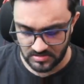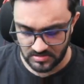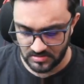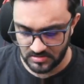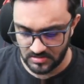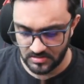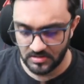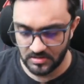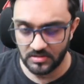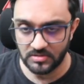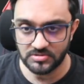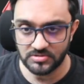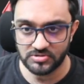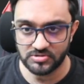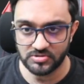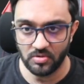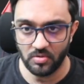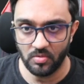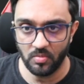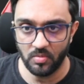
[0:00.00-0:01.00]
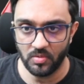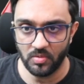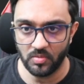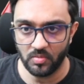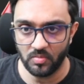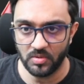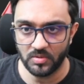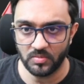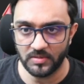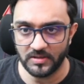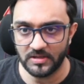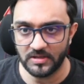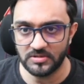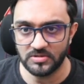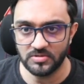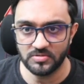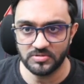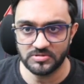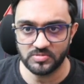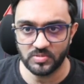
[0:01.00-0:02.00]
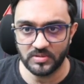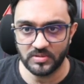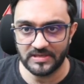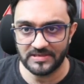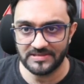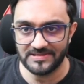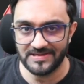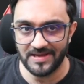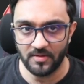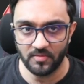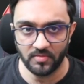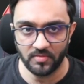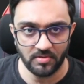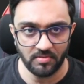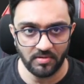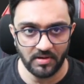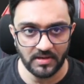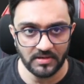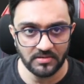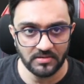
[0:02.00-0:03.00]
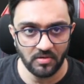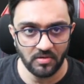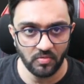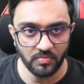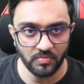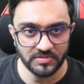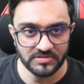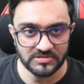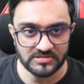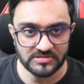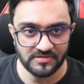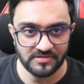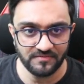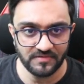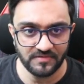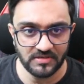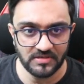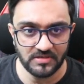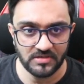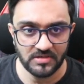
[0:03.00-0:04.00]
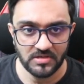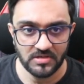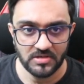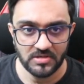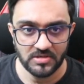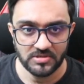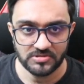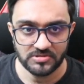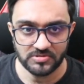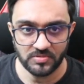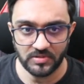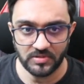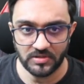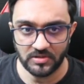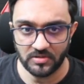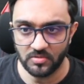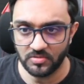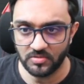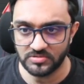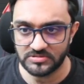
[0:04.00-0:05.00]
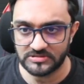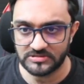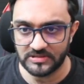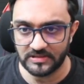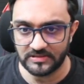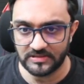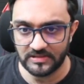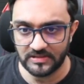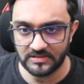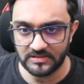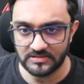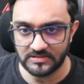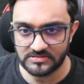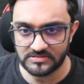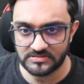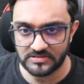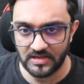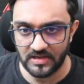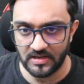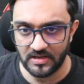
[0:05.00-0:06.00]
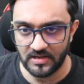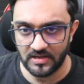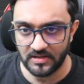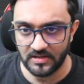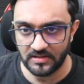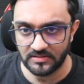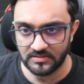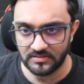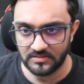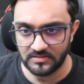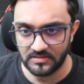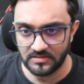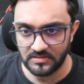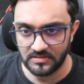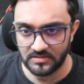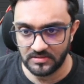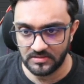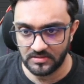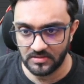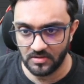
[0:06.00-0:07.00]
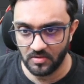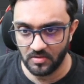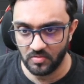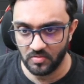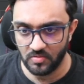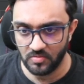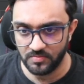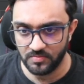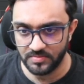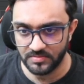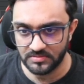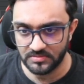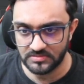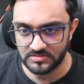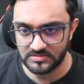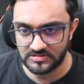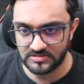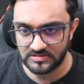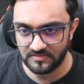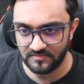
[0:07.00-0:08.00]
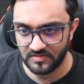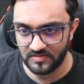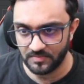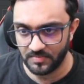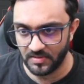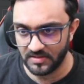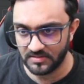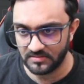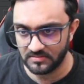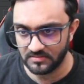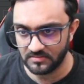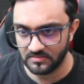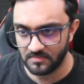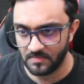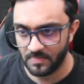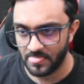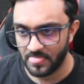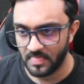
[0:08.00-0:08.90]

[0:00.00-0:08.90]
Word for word: uh, so what, what we can do is we can downgrade OpenCV so we can go to settings and the OpenCV Python